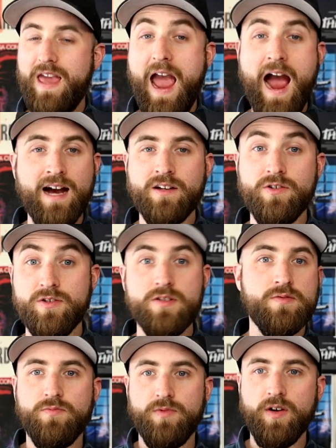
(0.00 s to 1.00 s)
The
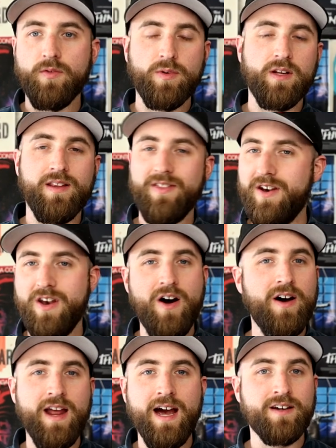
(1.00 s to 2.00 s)
actors, well, really the
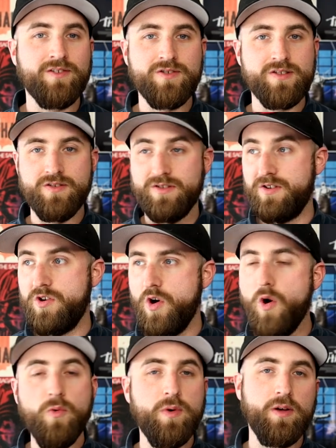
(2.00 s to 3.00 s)
non-actors, there's
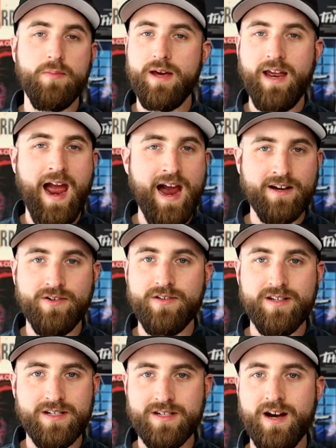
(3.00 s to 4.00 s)
no real big actor in
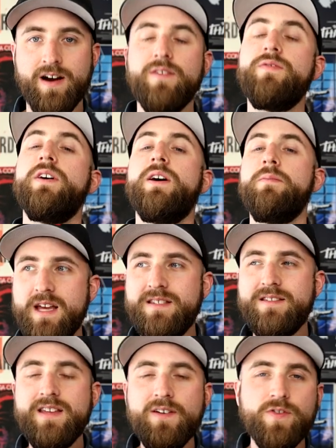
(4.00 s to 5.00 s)
this entire film.
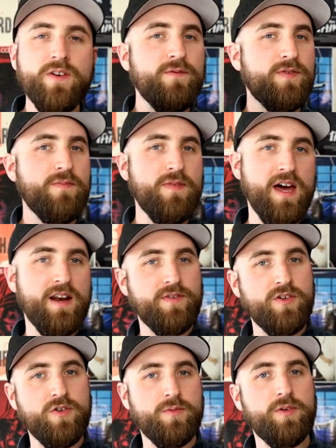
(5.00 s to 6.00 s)
It's different from that of a
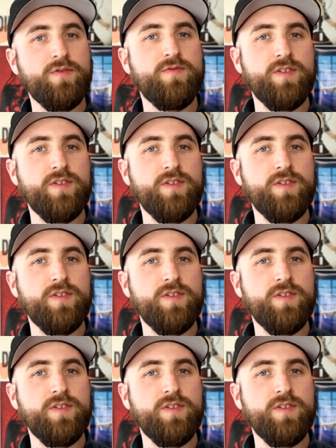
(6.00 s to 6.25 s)
normal